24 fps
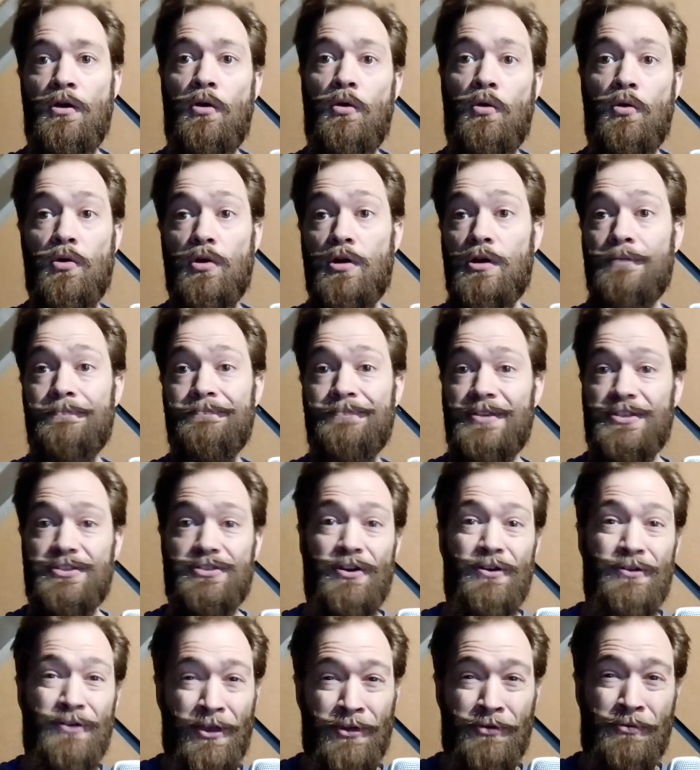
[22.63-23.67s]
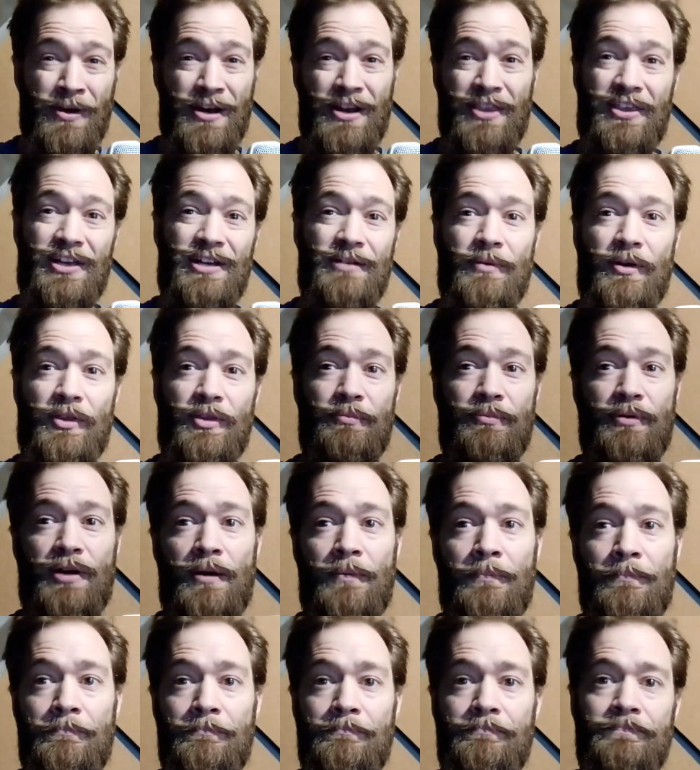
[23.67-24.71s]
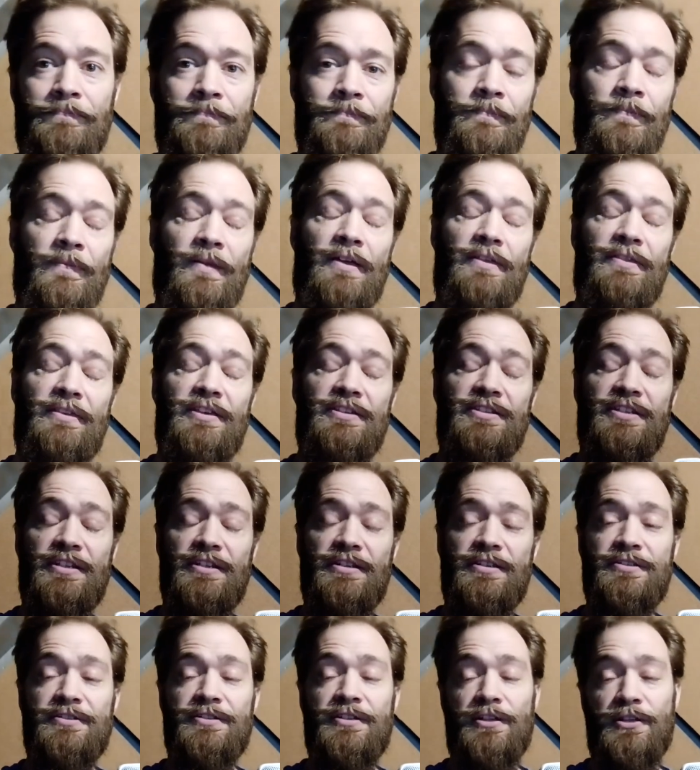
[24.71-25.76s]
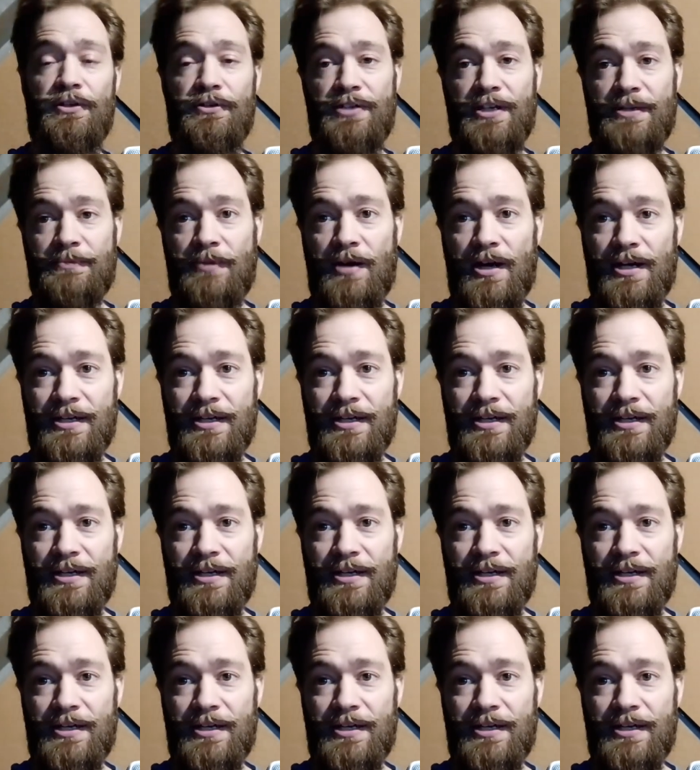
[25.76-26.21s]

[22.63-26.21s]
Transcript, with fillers: Or is there another way to think about the problem? This is the Low Tech